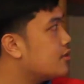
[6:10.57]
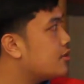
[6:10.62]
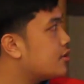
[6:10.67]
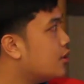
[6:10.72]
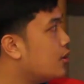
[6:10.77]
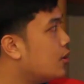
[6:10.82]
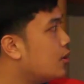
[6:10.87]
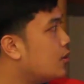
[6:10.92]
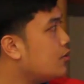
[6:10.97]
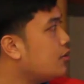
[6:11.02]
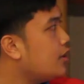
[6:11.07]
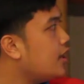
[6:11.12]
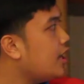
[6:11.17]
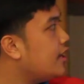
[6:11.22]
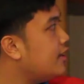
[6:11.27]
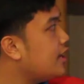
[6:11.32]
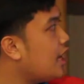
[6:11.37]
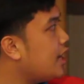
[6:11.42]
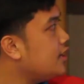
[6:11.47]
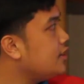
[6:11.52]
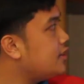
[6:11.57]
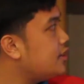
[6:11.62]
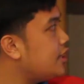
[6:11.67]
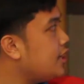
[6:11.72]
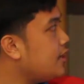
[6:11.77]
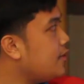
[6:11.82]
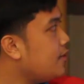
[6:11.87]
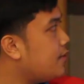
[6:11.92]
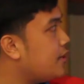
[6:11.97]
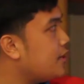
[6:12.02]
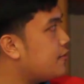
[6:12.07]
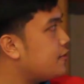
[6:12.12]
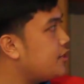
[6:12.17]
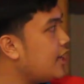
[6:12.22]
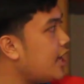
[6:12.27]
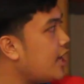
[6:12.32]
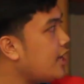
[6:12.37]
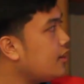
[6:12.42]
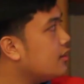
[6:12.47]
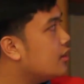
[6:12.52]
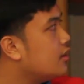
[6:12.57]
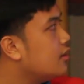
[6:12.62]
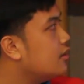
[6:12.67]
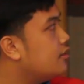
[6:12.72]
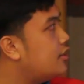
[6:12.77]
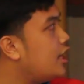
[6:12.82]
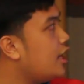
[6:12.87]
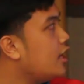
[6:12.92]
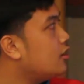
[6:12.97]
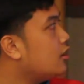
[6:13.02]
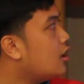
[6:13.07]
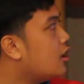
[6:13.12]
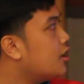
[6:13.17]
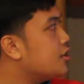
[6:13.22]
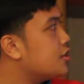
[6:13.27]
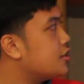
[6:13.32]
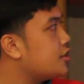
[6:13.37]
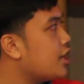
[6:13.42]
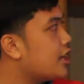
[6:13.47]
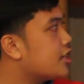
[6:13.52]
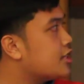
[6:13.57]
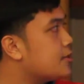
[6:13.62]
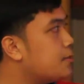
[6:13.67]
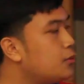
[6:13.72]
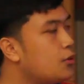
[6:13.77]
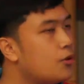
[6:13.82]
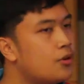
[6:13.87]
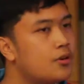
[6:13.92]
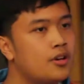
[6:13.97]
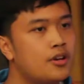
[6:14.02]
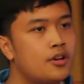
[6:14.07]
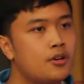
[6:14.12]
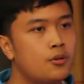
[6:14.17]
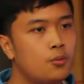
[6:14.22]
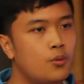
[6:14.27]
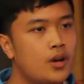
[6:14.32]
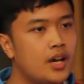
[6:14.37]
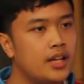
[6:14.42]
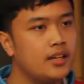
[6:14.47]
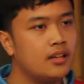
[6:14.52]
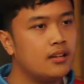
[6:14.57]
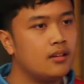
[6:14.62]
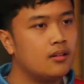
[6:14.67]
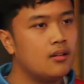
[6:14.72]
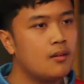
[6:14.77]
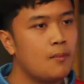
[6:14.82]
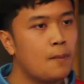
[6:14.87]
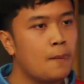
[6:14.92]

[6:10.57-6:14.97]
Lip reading: so in 1958 they launched Explorer 1.